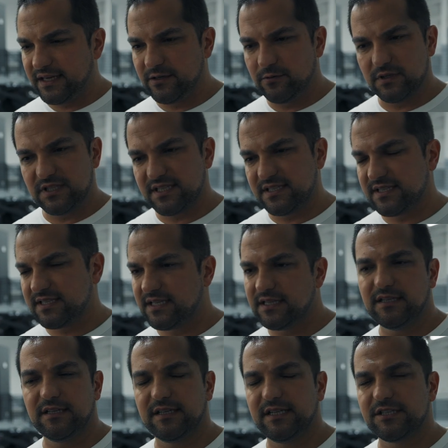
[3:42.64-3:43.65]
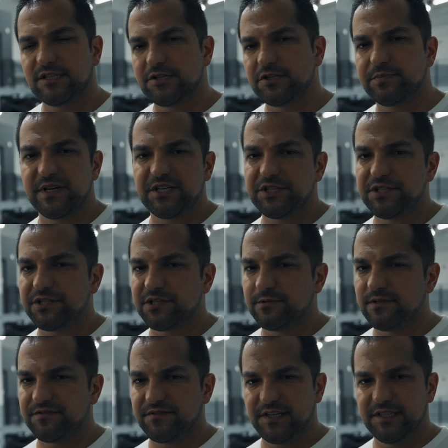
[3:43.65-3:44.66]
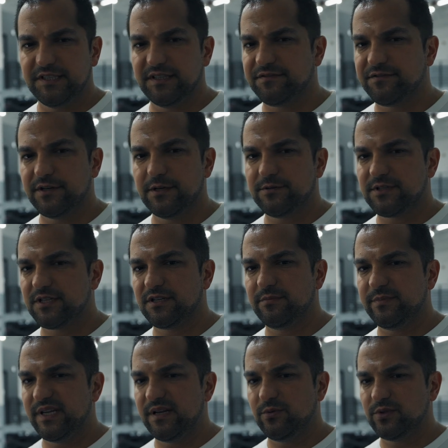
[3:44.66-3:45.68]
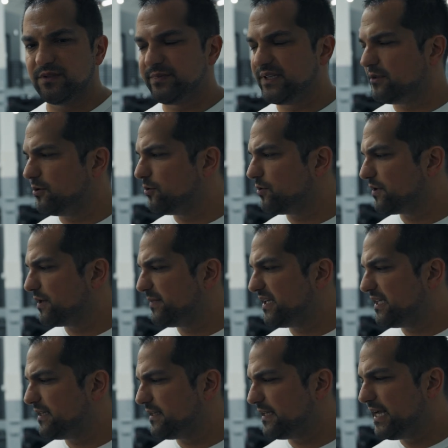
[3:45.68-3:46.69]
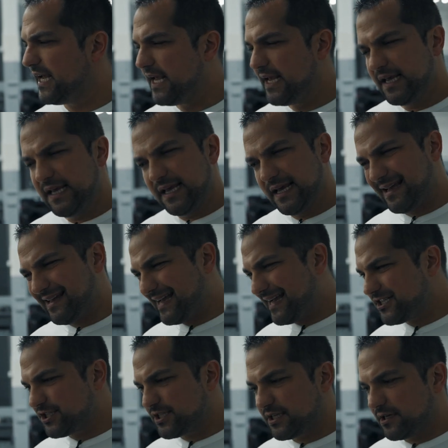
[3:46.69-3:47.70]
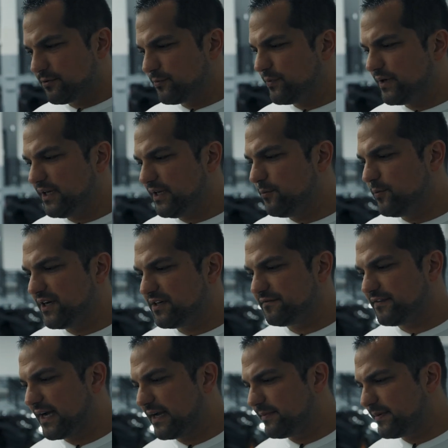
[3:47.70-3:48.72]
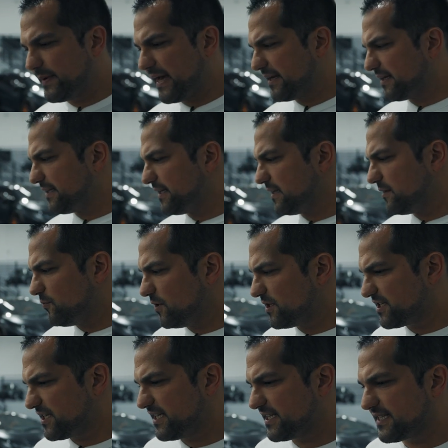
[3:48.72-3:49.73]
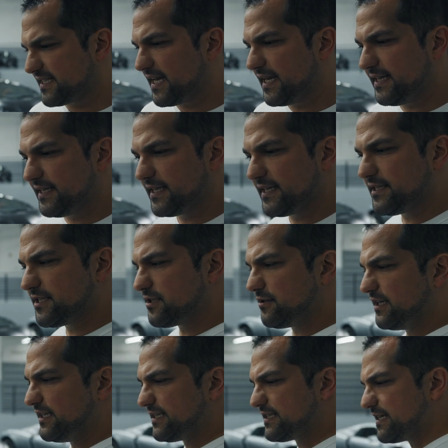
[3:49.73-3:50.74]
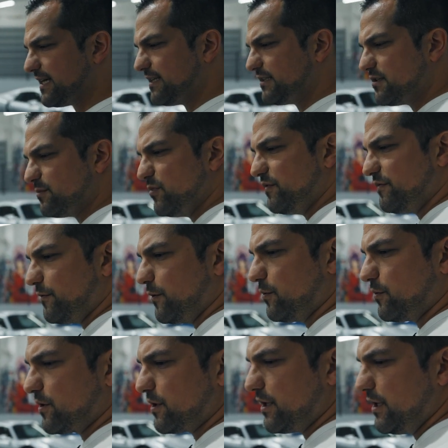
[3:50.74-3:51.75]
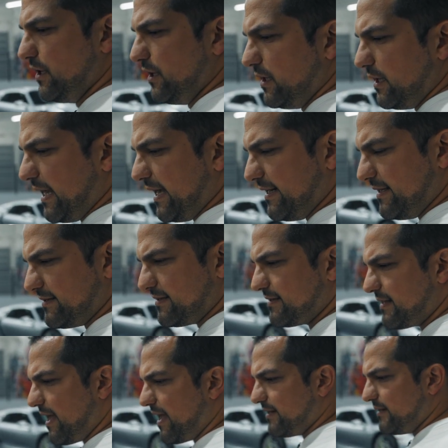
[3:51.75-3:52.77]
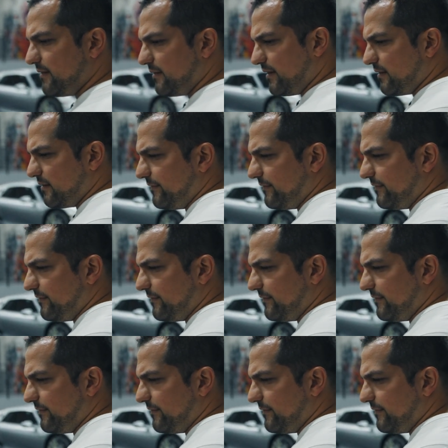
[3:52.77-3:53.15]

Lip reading: it wasn't sitting on air suspension, so it was very different. It wasn't going to be able to be lowered immediately. I just got a really weird vibe about it, and it wasn't exciting, and so I decided to move forward and instead get